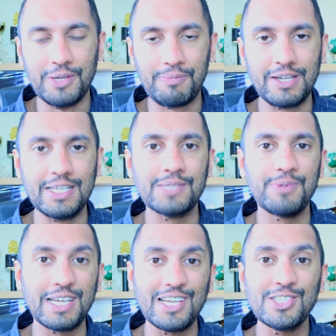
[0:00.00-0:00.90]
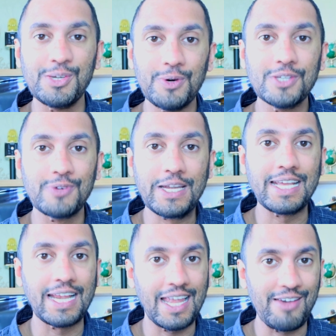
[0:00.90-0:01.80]
the police, but I guess she was really
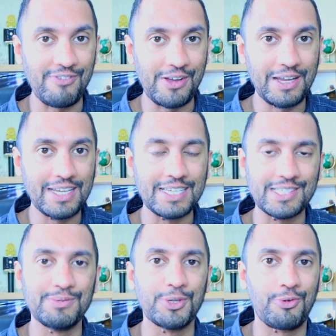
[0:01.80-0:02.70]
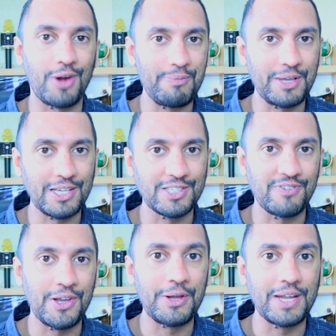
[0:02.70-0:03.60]
clever in terms of grabbing his
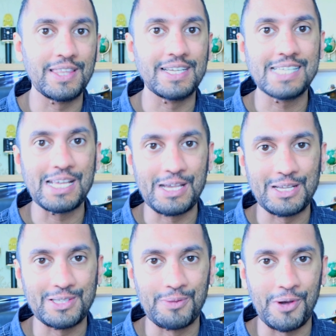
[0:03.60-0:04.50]
phone and then taking it to the